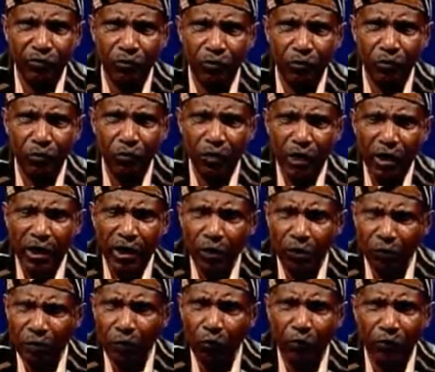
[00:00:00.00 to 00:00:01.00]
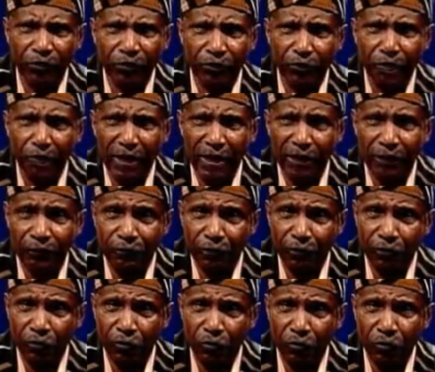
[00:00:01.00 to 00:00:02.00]
too. And we want the best
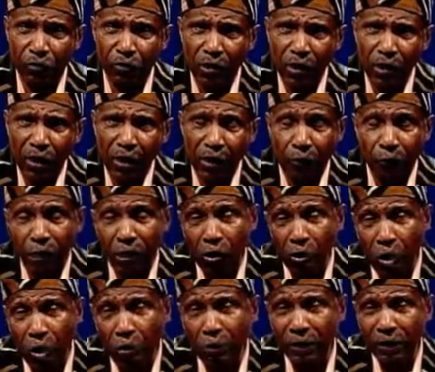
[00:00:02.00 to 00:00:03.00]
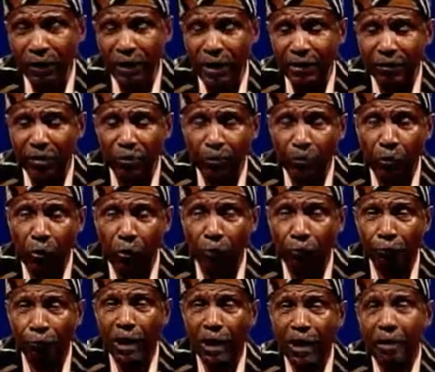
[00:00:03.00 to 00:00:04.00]
for you. And we're hoping that this
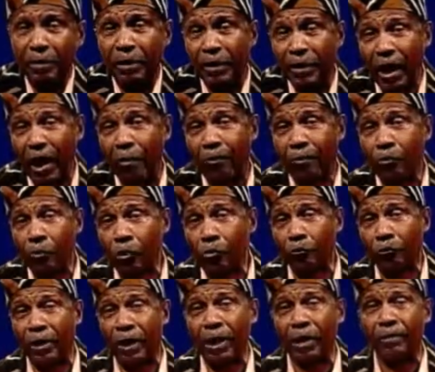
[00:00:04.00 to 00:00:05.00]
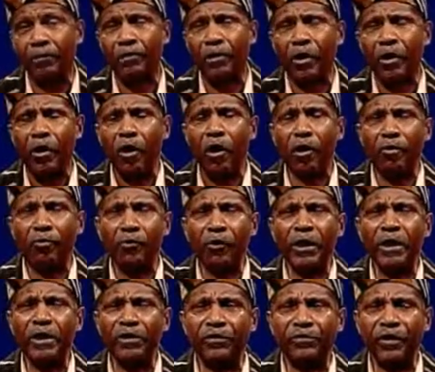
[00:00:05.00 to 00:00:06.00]
program and our programs are
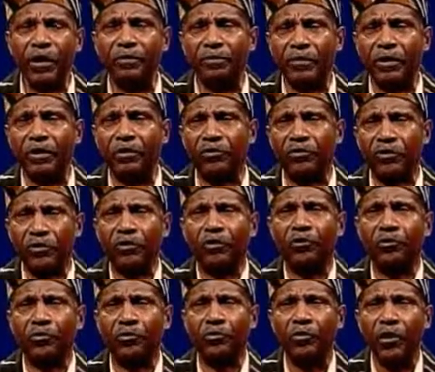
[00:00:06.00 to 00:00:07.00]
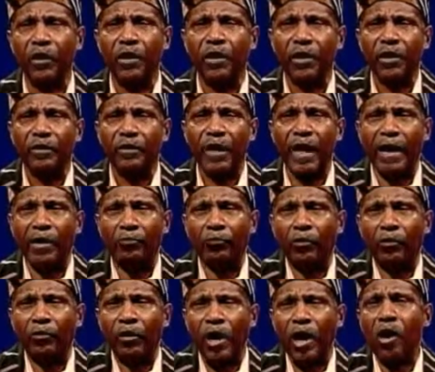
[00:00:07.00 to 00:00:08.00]
bringing something to you
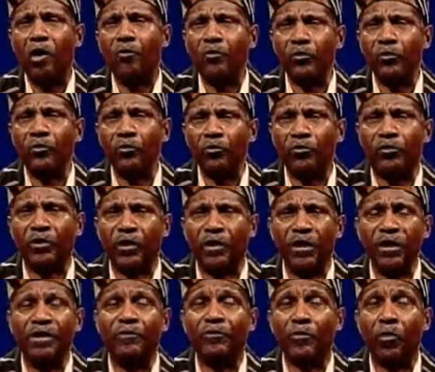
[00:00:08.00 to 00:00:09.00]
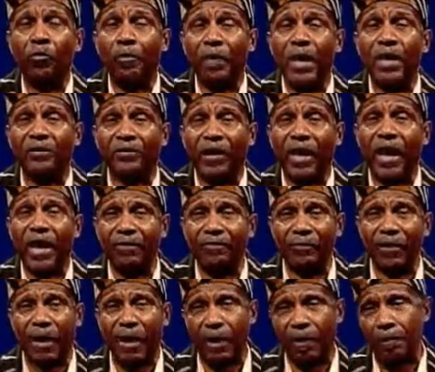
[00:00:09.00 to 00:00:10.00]
that will help you to live your best
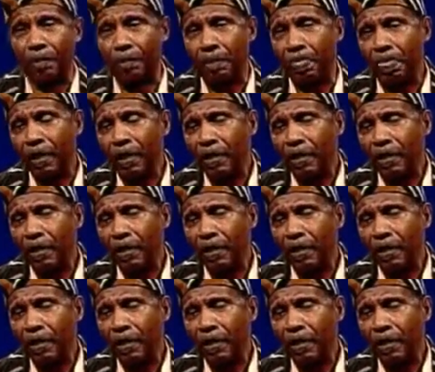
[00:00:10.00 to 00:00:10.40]
life now.